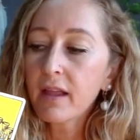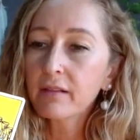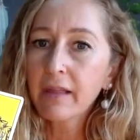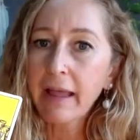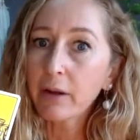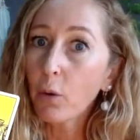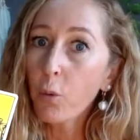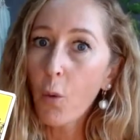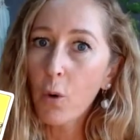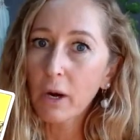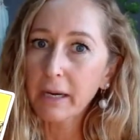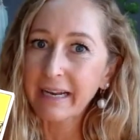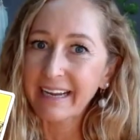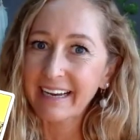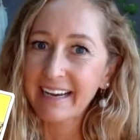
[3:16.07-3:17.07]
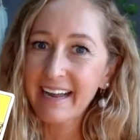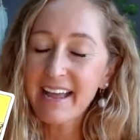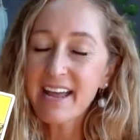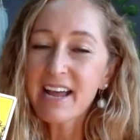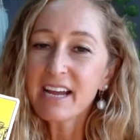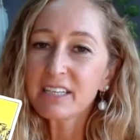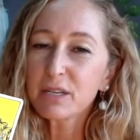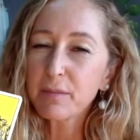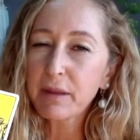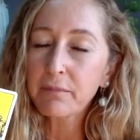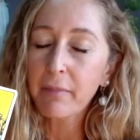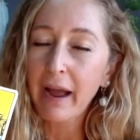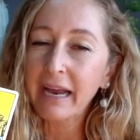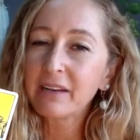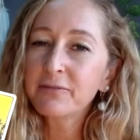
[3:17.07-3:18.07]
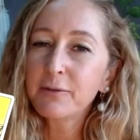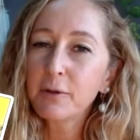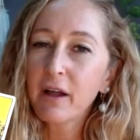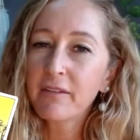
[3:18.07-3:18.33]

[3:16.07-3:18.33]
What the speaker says: like a warning to be mindful